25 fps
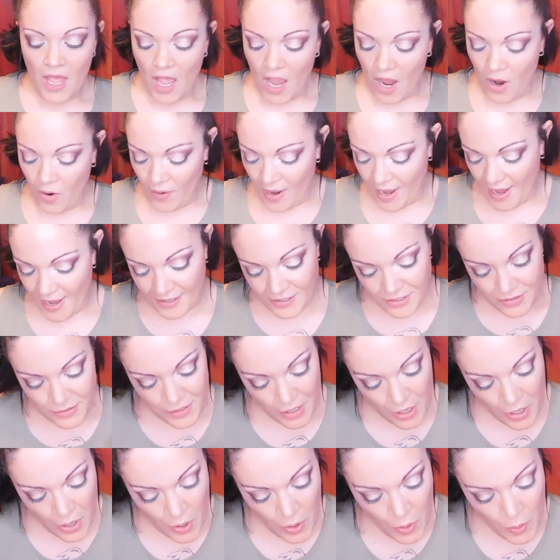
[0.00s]
Okay,
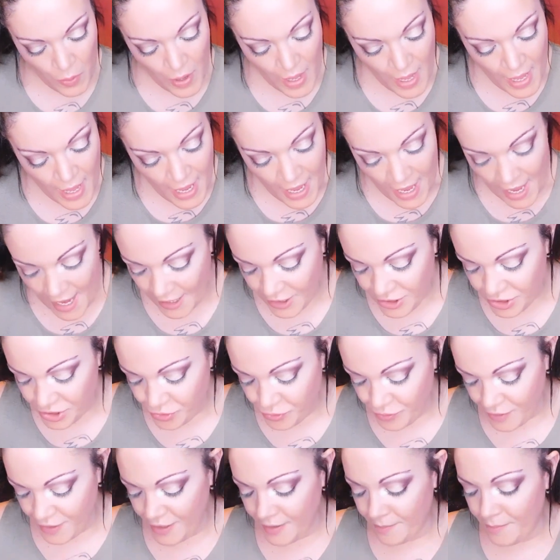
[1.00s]
so
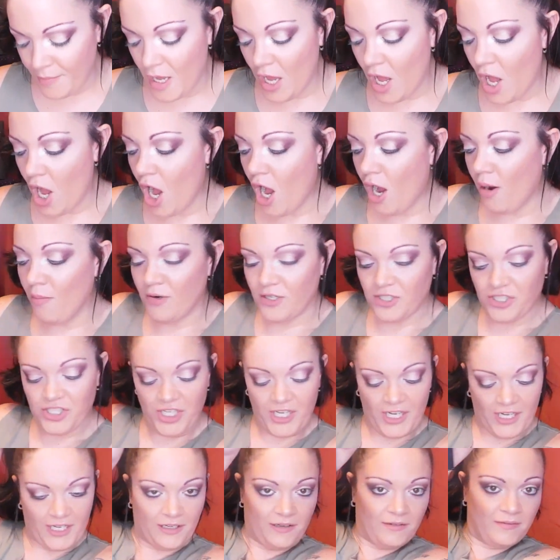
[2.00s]
Extreme
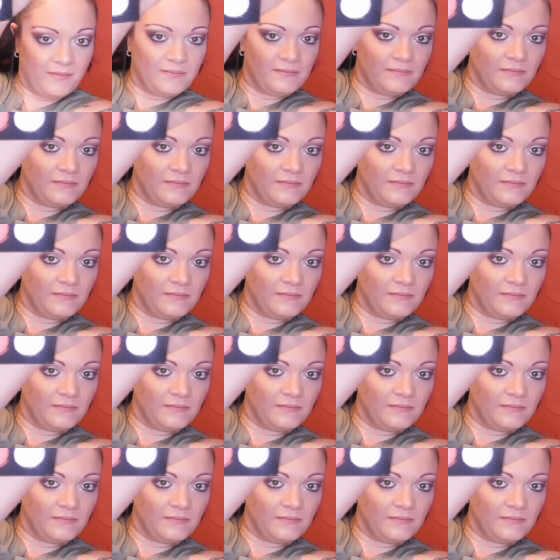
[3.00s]
Aubergine.